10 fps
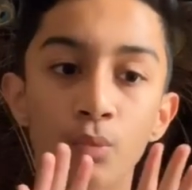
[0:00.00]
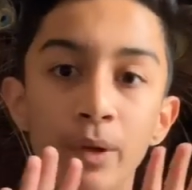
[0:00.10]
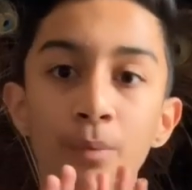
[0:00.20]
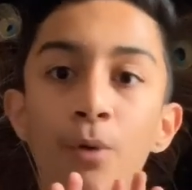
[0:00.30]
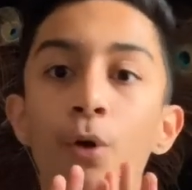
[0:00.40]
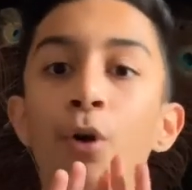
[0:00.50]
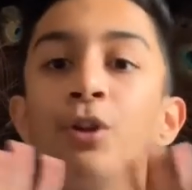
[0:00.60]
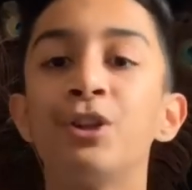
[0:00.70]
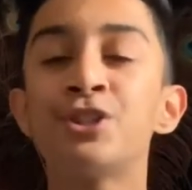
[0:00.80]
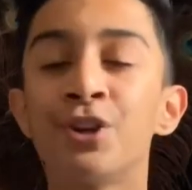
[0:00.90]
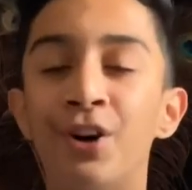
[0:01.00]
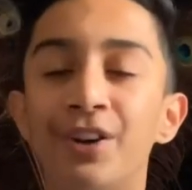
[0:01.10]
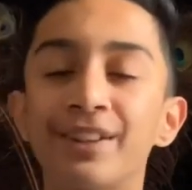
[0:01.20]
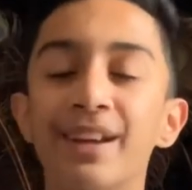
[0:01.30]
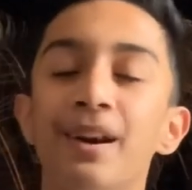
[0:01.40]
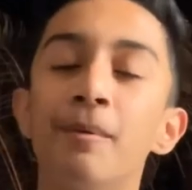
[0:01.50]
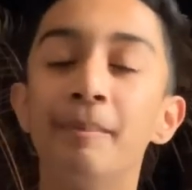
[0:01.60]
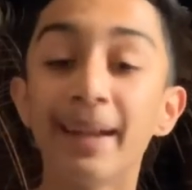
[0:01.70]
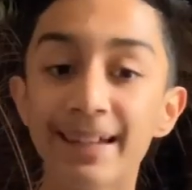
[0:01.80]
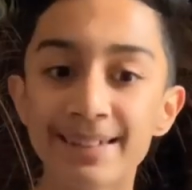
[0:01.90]
we were all shocked,
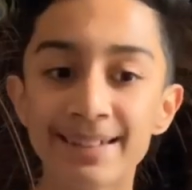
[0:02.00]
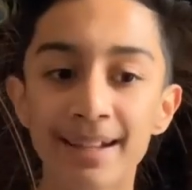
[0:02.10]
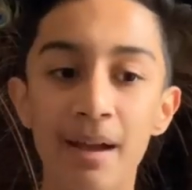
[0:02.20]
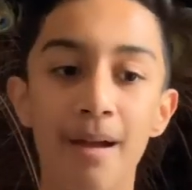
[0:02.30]
amazed,